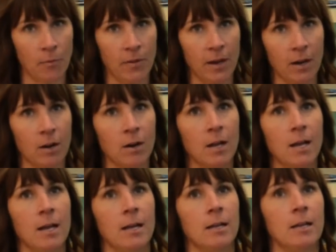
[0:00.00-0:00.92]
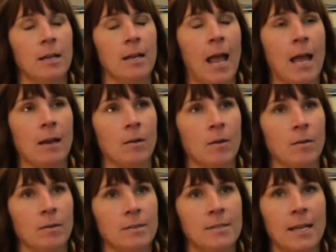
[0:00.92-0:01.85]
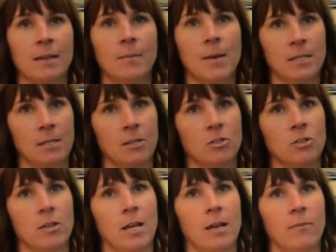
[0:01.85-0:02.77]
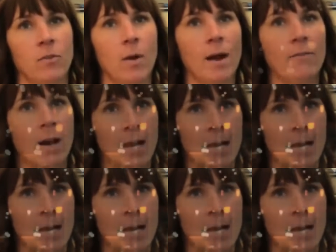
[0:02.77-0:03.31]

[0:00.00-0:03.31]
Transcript: there and send the message that if you have a high